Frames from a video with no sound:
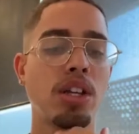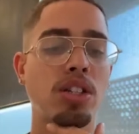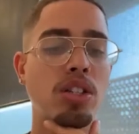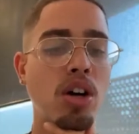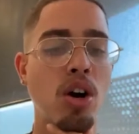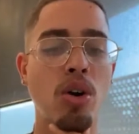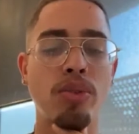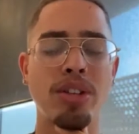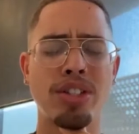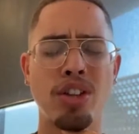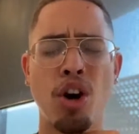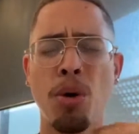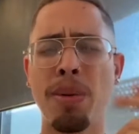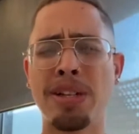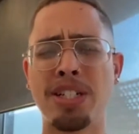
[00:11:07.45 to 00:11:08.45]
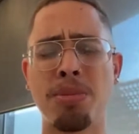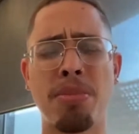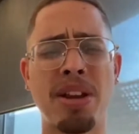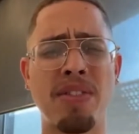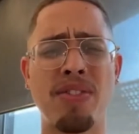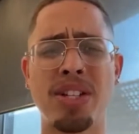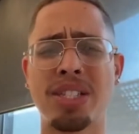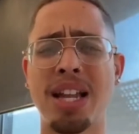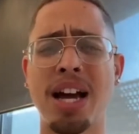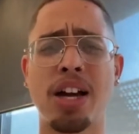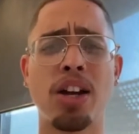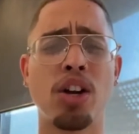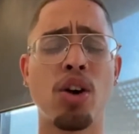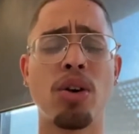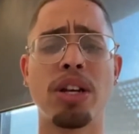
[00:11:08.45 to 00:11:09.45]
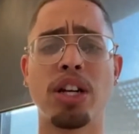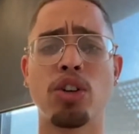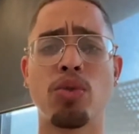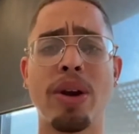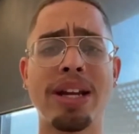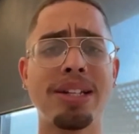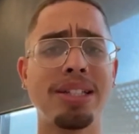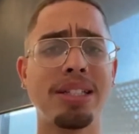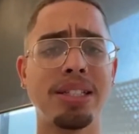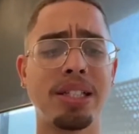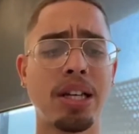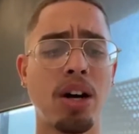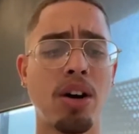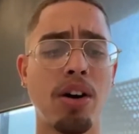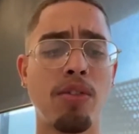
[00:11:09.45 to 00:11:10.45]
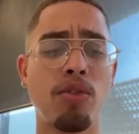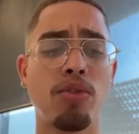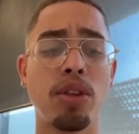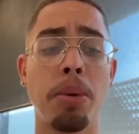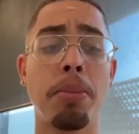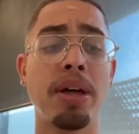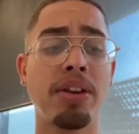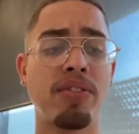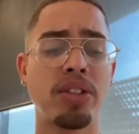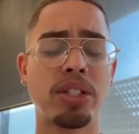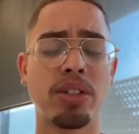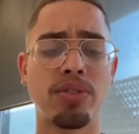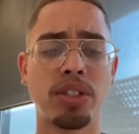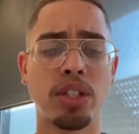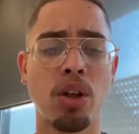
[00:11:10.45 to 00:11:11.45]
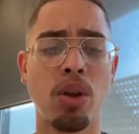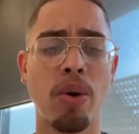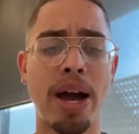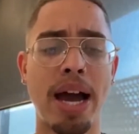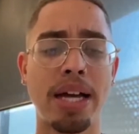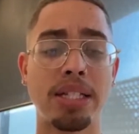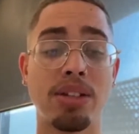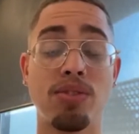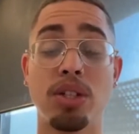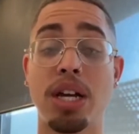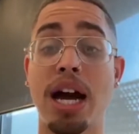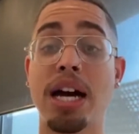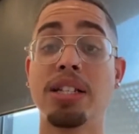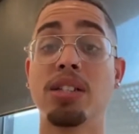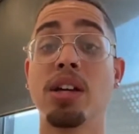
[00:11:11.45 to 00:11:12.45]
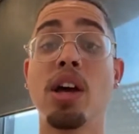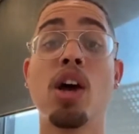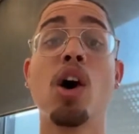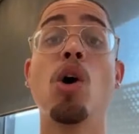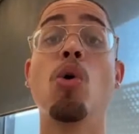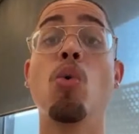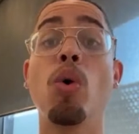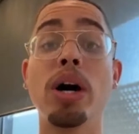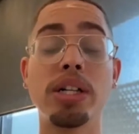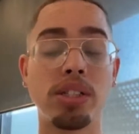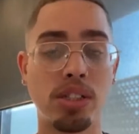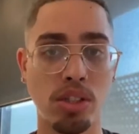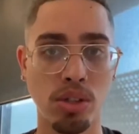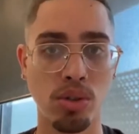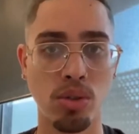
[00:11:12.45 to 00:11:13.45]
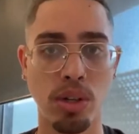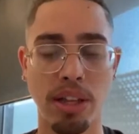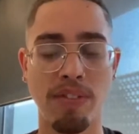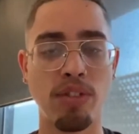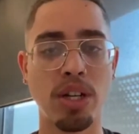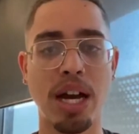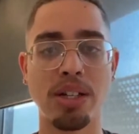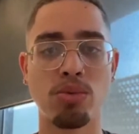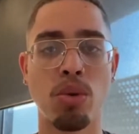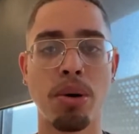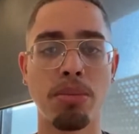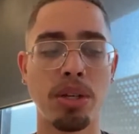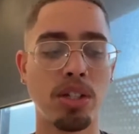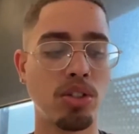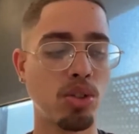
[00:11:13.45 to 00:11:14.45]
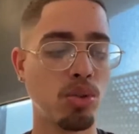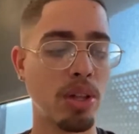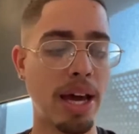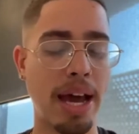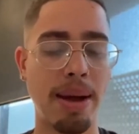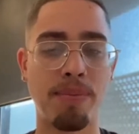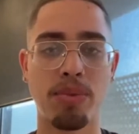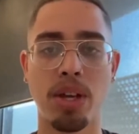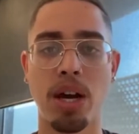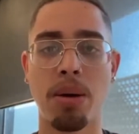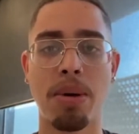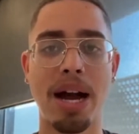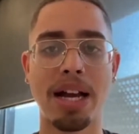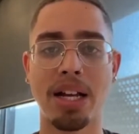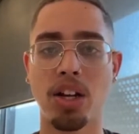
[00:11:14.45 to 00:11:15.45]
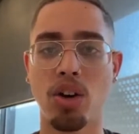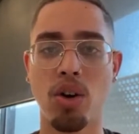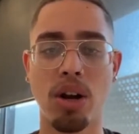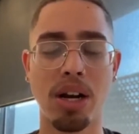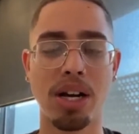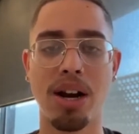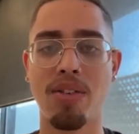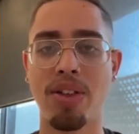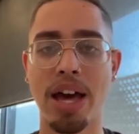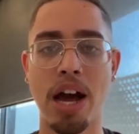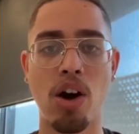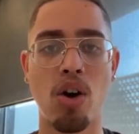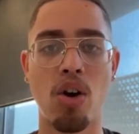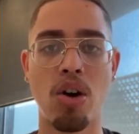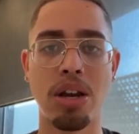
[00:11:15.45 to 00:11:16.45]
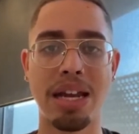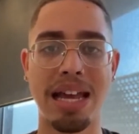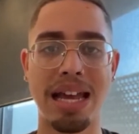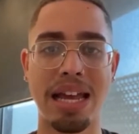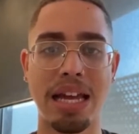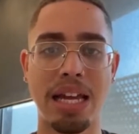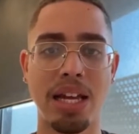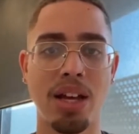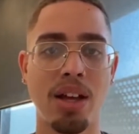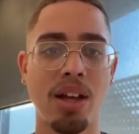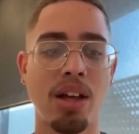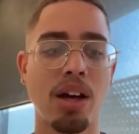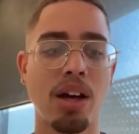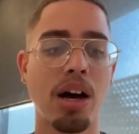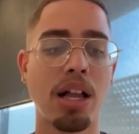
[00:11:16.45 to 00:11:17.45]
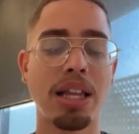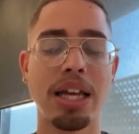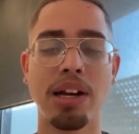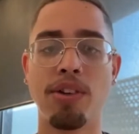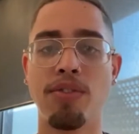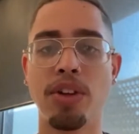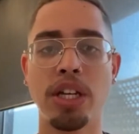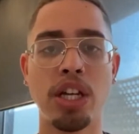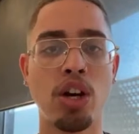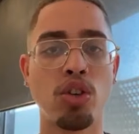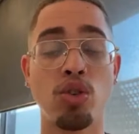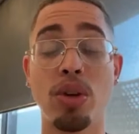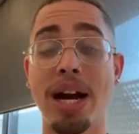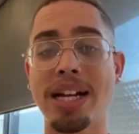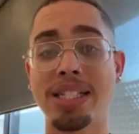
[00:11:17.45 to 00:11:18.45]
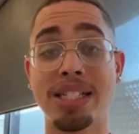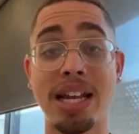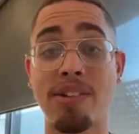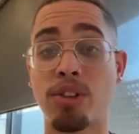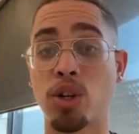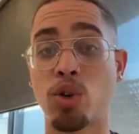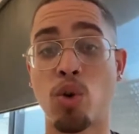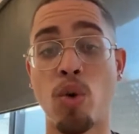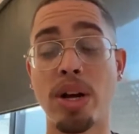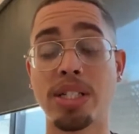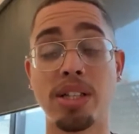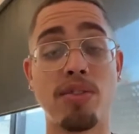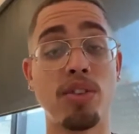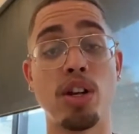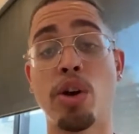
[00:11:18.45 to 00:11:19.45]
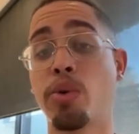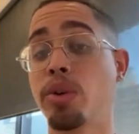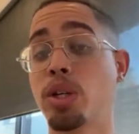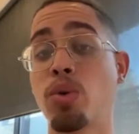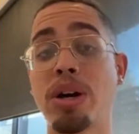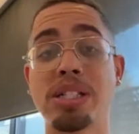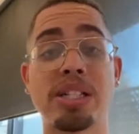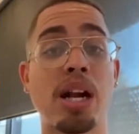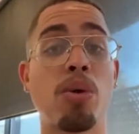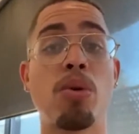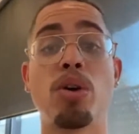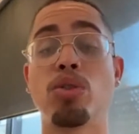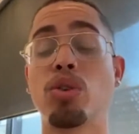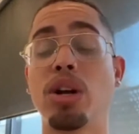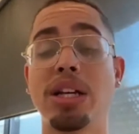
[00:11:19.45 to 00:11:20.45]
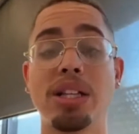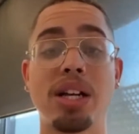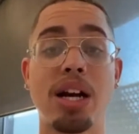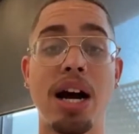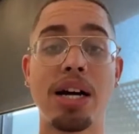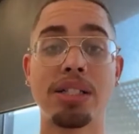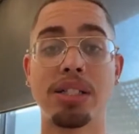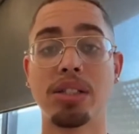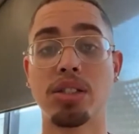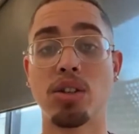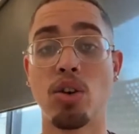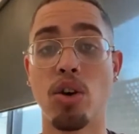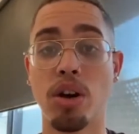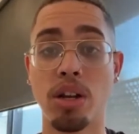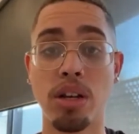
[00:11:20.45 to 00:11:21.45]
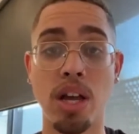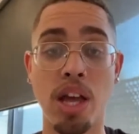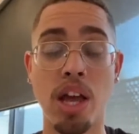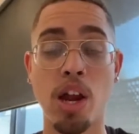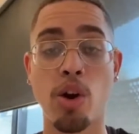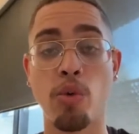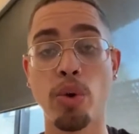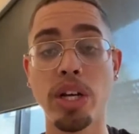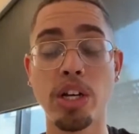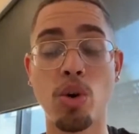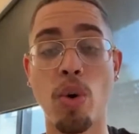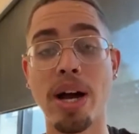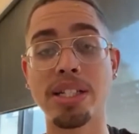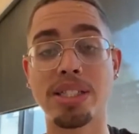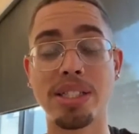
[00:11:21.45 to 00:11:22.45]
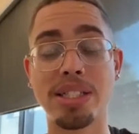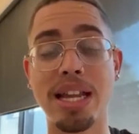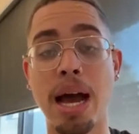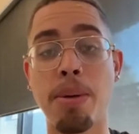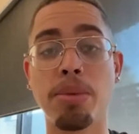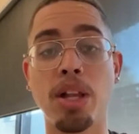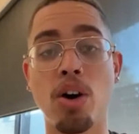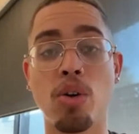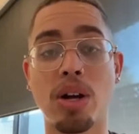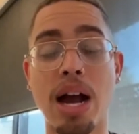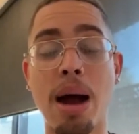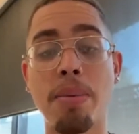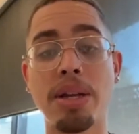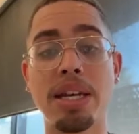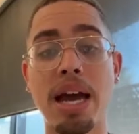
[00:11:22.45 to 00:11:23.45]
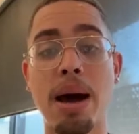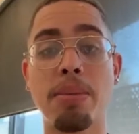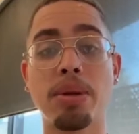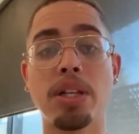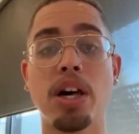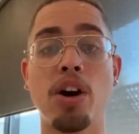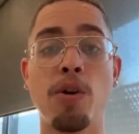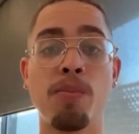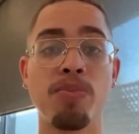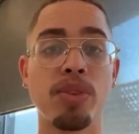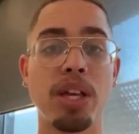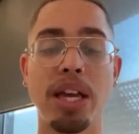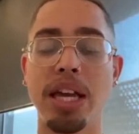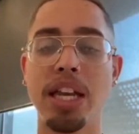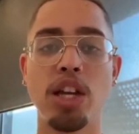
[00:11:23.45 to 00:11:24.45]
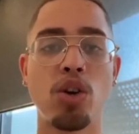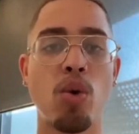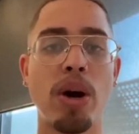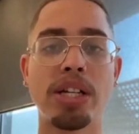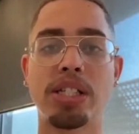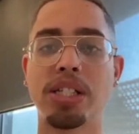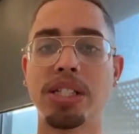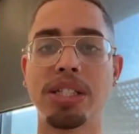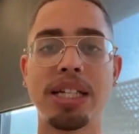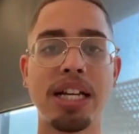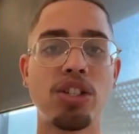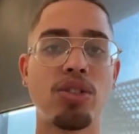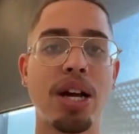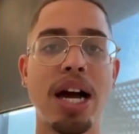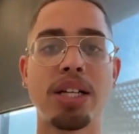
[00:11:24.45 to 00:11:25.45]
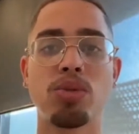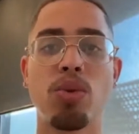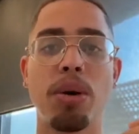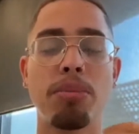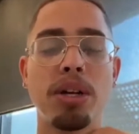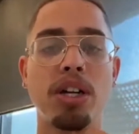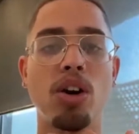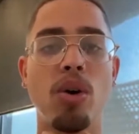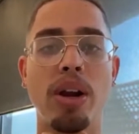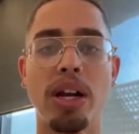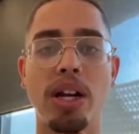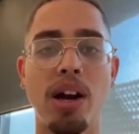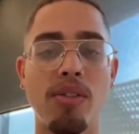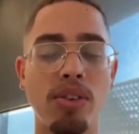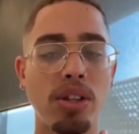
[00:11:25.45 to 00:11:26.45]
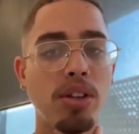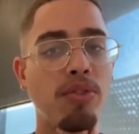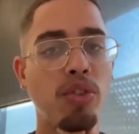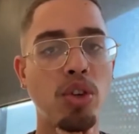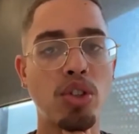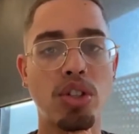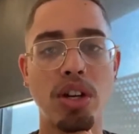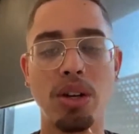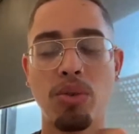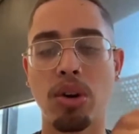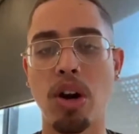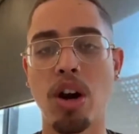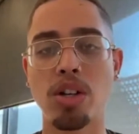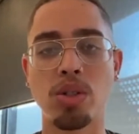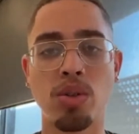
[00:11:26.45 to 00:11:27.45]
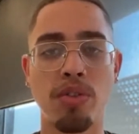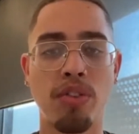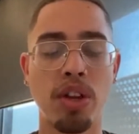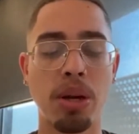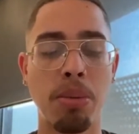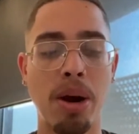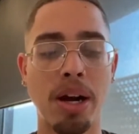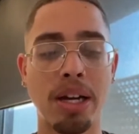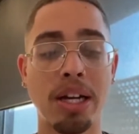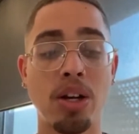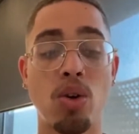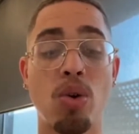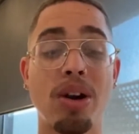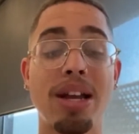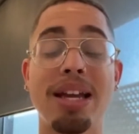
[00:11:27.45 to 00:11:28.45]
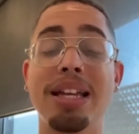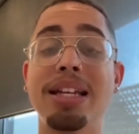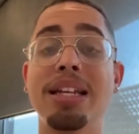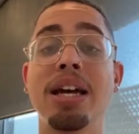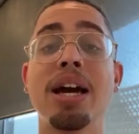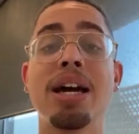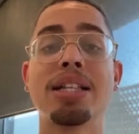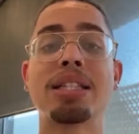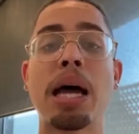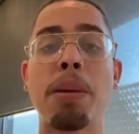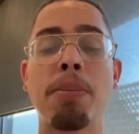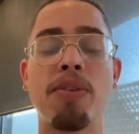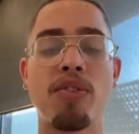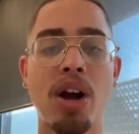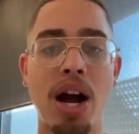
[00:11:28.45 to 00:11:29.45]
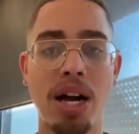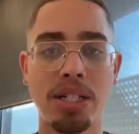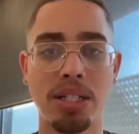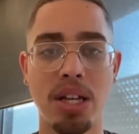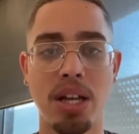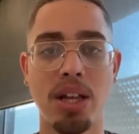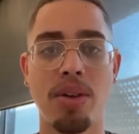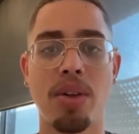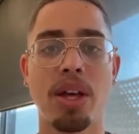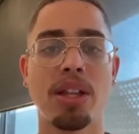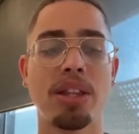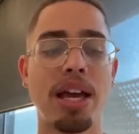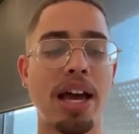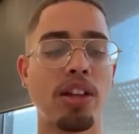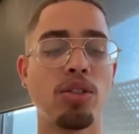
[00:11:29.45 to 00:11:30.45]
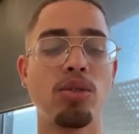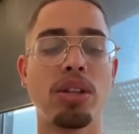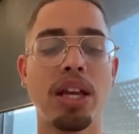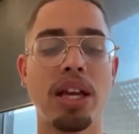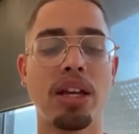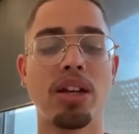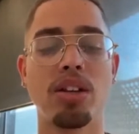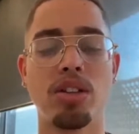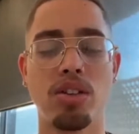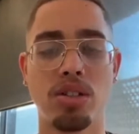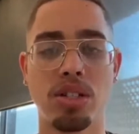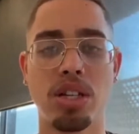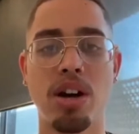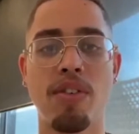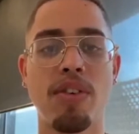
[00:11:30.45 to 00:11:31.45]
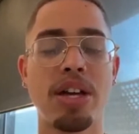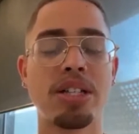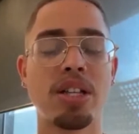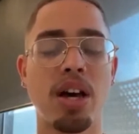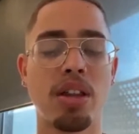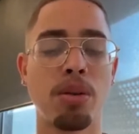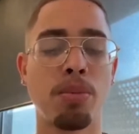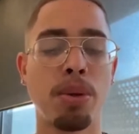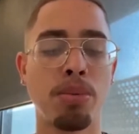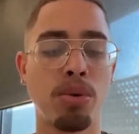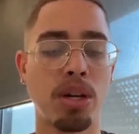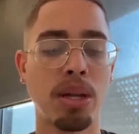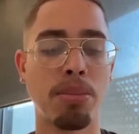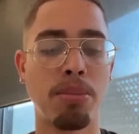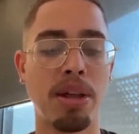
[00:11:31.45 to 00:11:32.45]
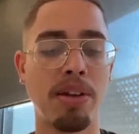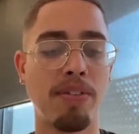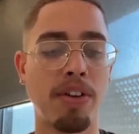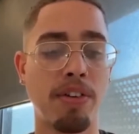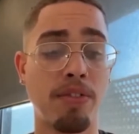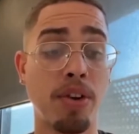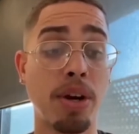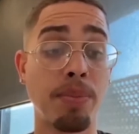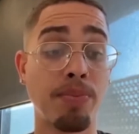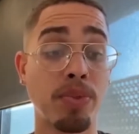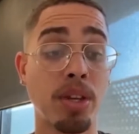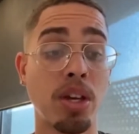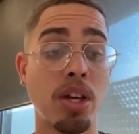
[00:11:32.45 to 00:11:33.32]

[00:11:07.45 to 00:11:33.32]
So there's a whole bunch of benefits. Not gonna go into great detail of the benefits of solo ads. If you guys want me to do that, I can go ahead and cover that on a later video. You guys just have to request it. If you don't request it, I won't create the content. So go ahead and request down below. Comment down below any questions that you guys want me to go ahead and cover in the future in regards to affiliate marketing or any type of content that you think yourself as other people can benefit from.